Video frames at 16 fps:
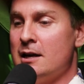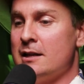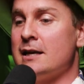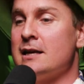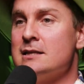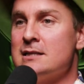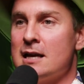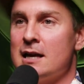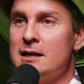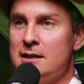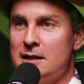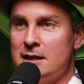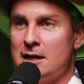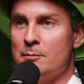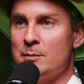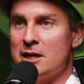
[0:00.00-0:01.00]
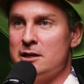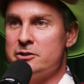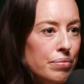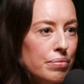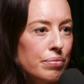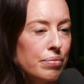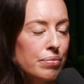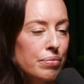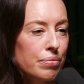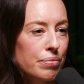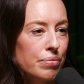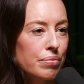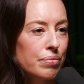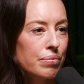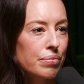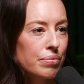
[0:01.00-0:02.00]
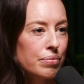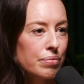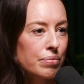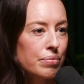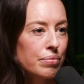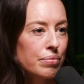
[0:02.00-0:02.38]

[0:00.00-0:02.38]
the container that you're coming into. And,